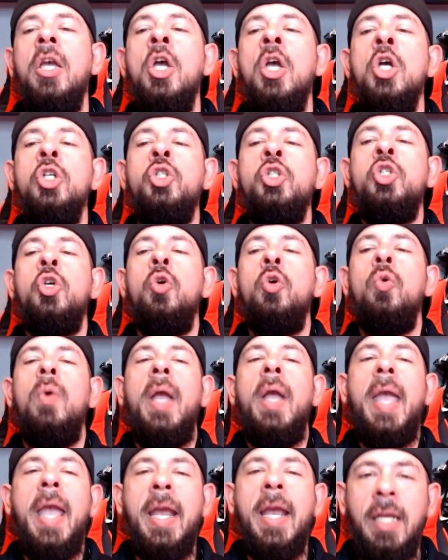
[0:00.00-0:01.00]
to
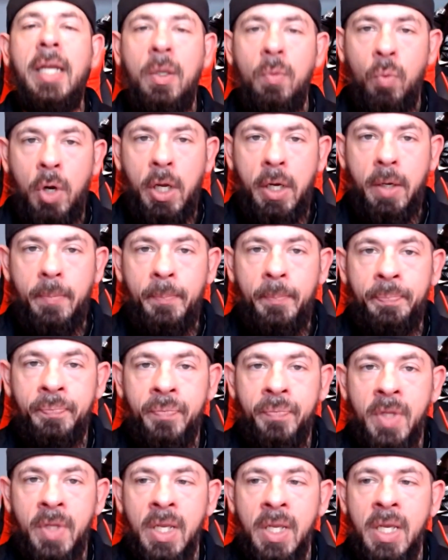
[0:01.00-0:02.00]
anyone.
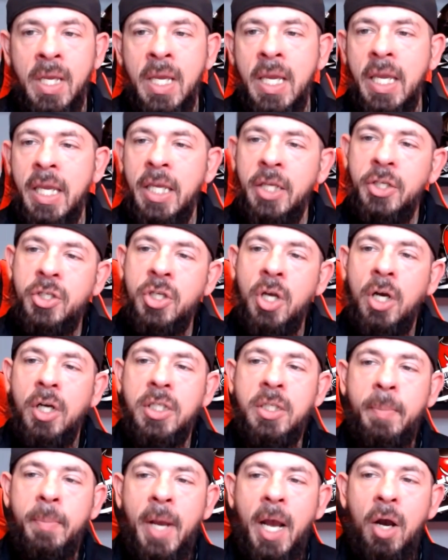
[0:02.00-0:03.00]
He talked about
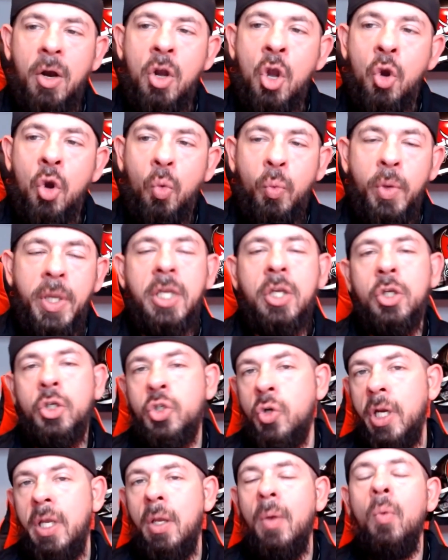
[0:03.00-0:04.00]
we
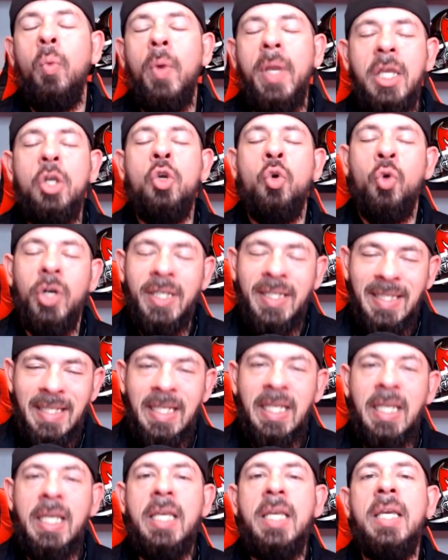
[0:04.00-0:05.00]

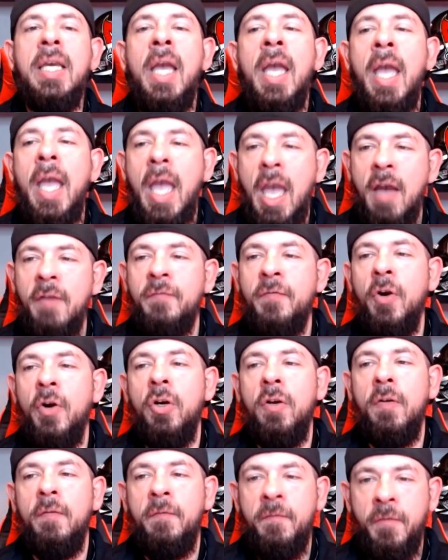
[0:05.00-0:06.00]
critique effort
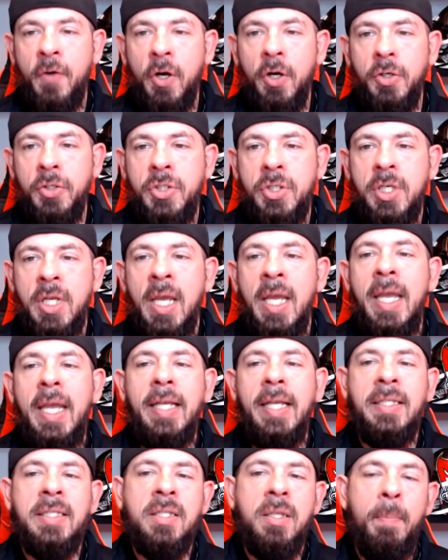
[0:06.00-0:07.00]
first. It's
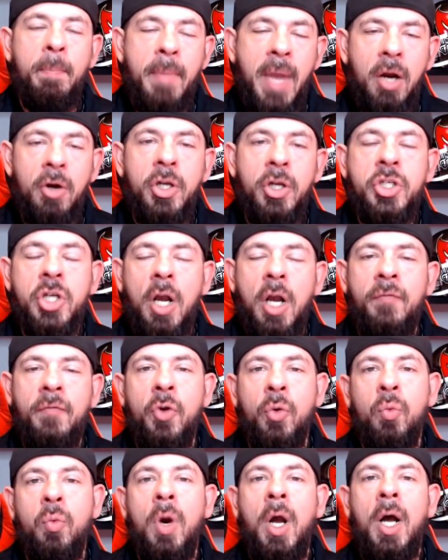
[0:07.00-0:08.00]
the marriage of the
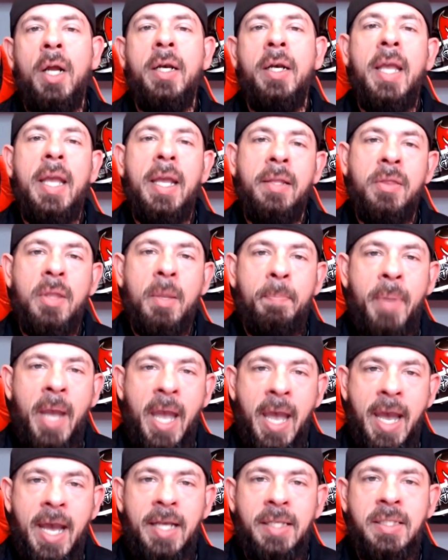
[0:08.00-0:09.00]
run and the
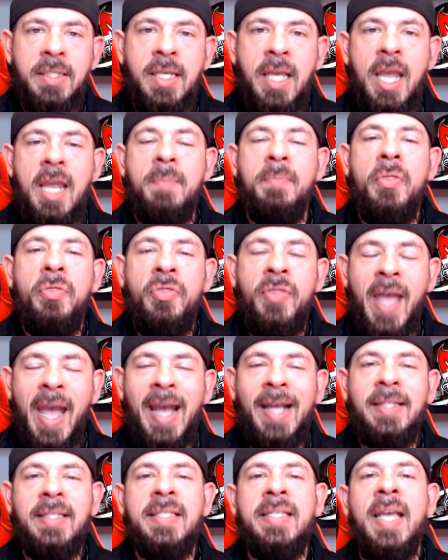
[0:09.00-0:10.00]
pass game.
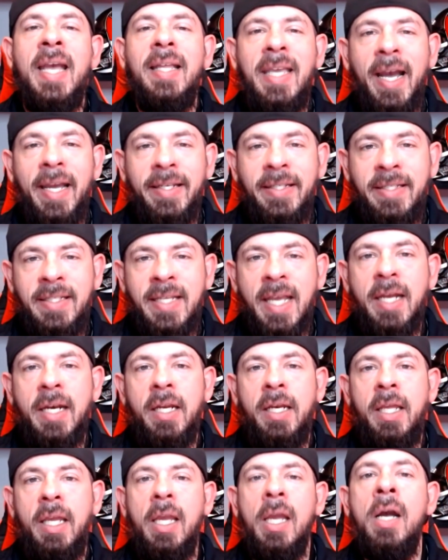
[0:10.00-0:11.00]
That's the
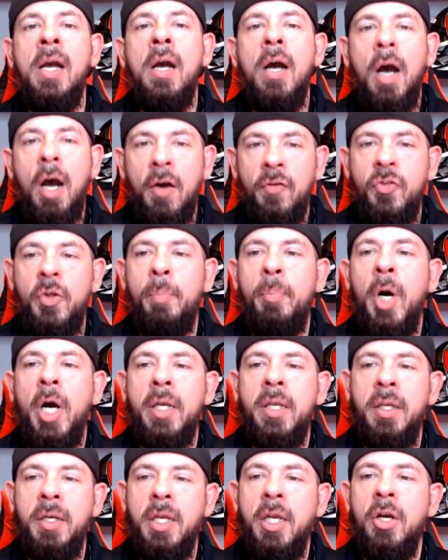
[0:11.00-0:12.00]
identity of the
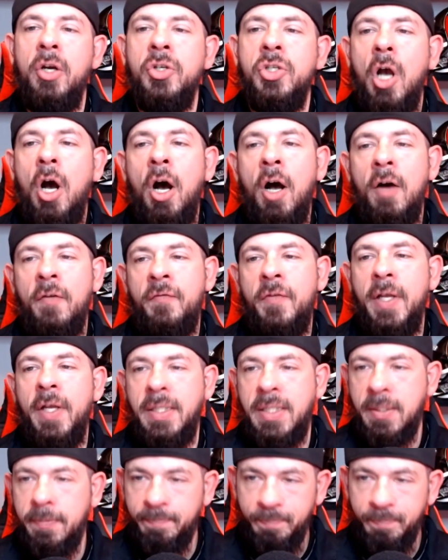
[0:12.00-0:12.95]
Buccaneers offense.